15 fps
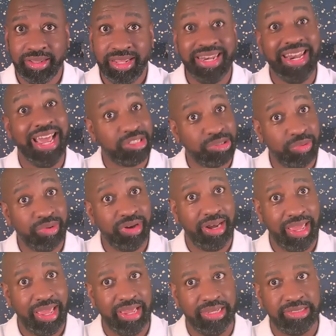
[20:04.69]
That's what it
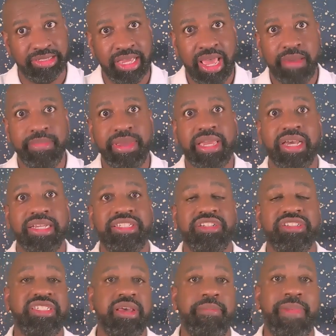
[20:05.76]
is. Because
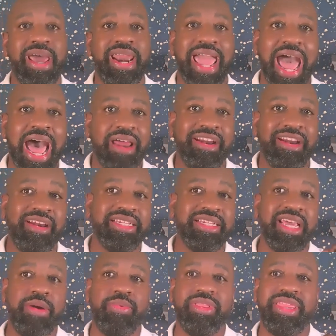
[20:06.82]
there's somebody out there, they
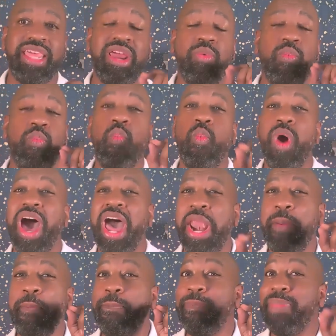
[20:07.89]
say within
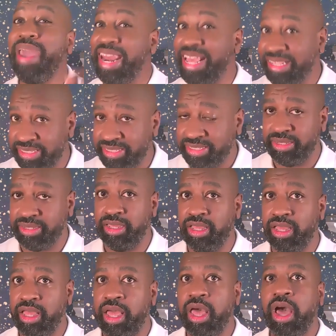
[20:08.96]
1 minute
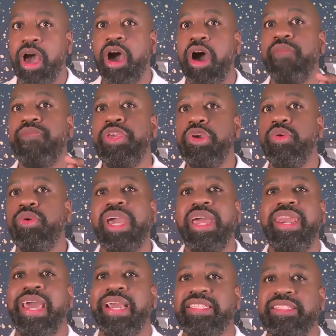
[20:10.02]
of you
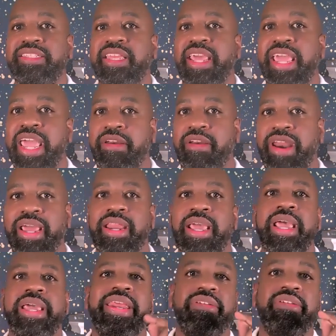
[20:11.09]
connecting to the
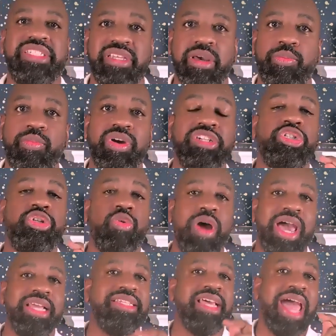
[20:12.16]
internet, there's someone
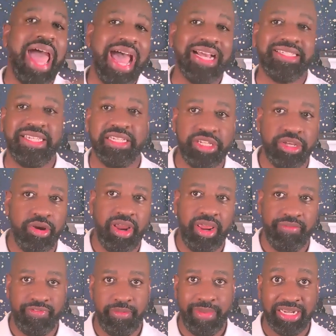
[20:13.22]
trying to access your
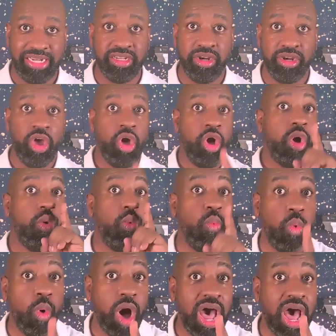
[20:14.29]
information.
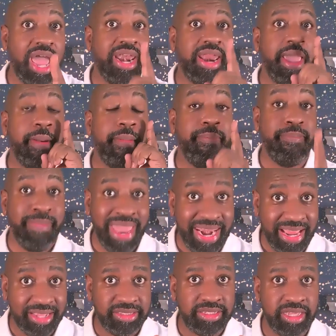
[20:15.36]
1
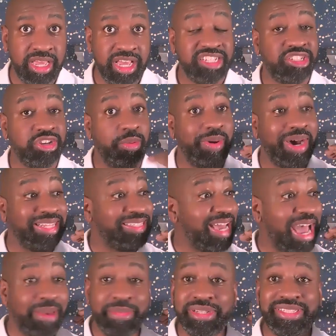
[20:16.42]
minute. So by the
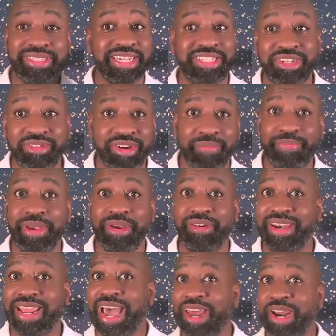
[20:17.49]
time you set your computer
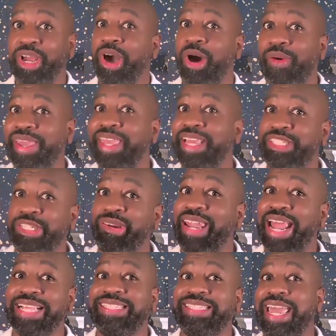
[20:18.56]
down and go and get your
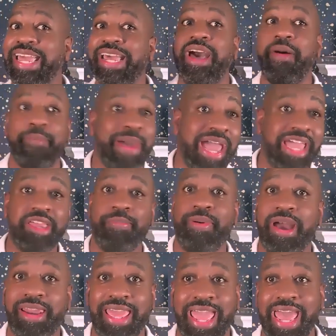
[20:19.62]
latte and come back, you
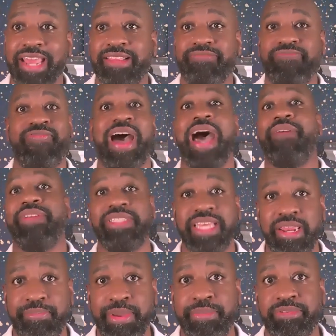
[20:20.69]
probably had 5 or
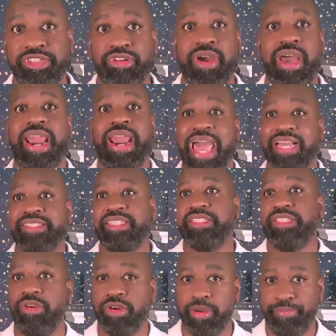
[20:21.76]
10 people trying to
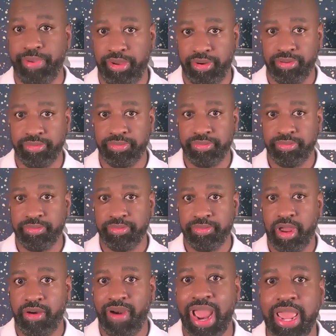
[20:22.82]
access your computer.
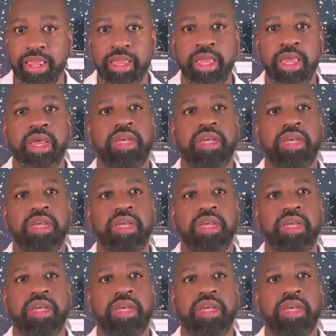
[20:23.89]
All right.